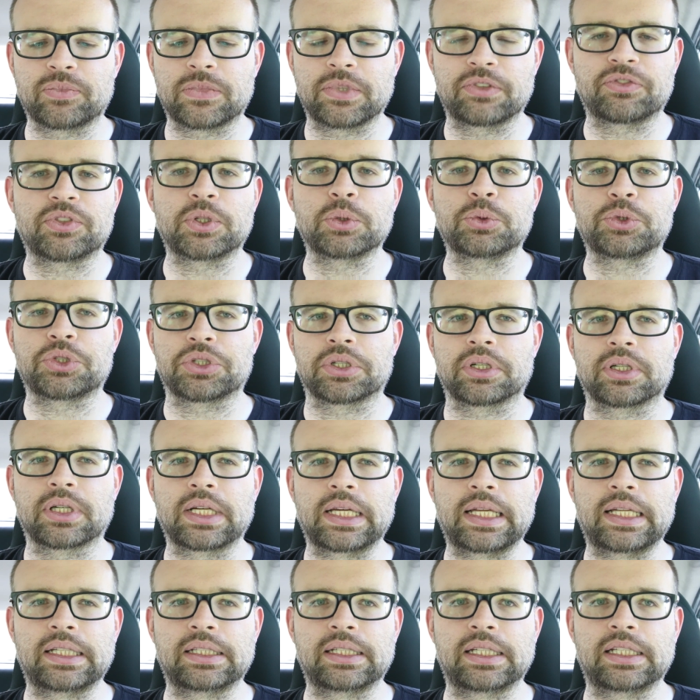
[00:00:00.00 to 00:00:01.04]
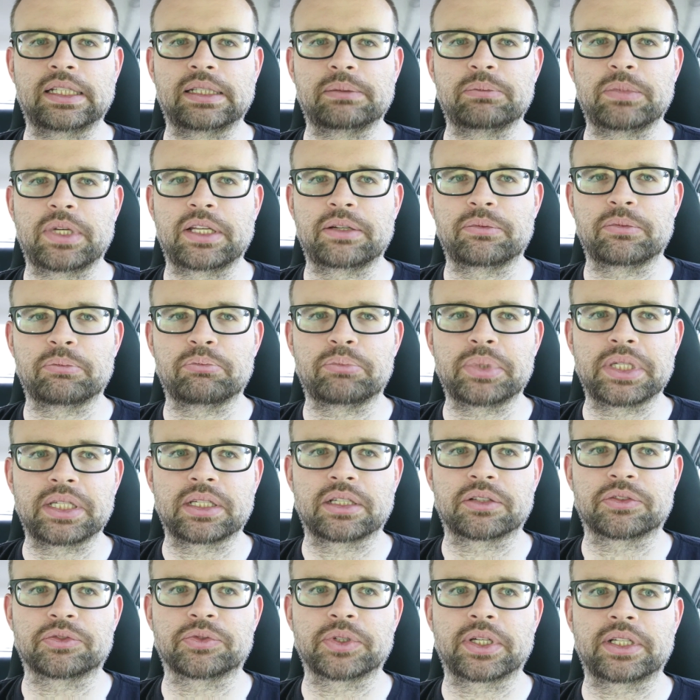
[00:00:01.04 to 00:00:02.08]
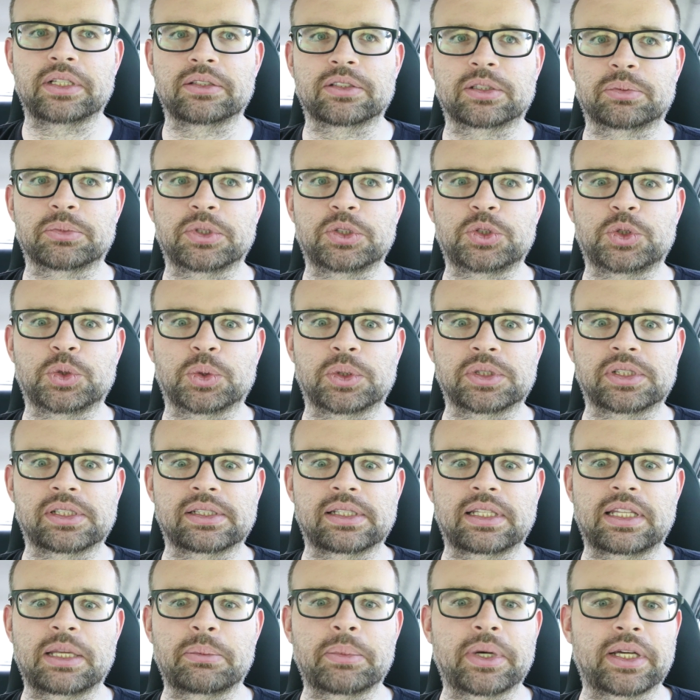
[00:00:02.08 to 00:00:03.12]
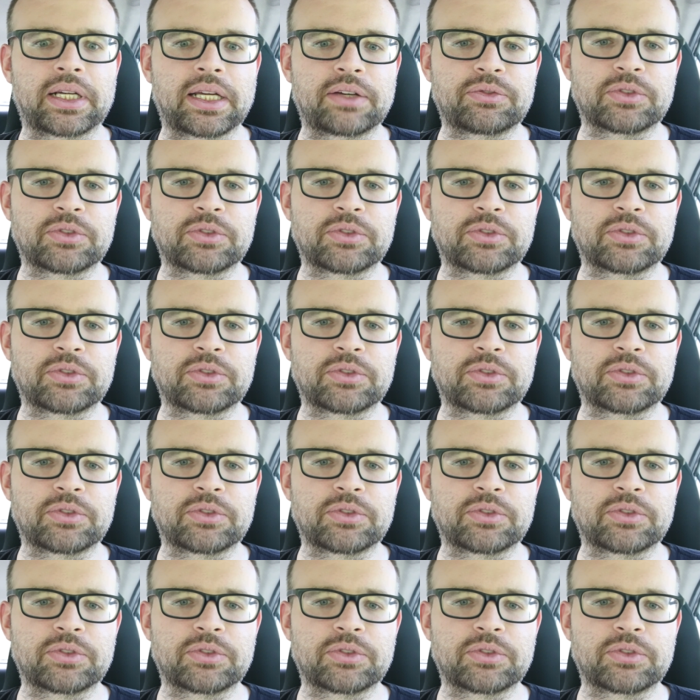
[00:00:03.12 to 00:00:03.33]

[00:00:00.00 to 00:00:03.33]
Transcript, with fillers: the future and being afraid of some of the choices that they might